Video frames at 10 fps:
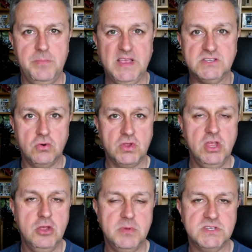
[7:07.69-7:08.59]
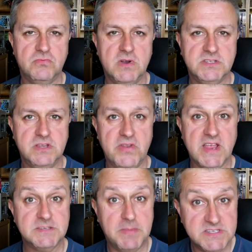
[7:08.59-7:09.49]
The Pixhawk Cube is a
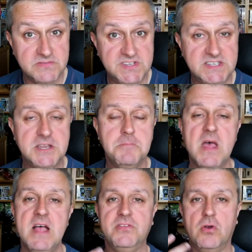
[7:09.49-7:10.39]
relatively expensive system.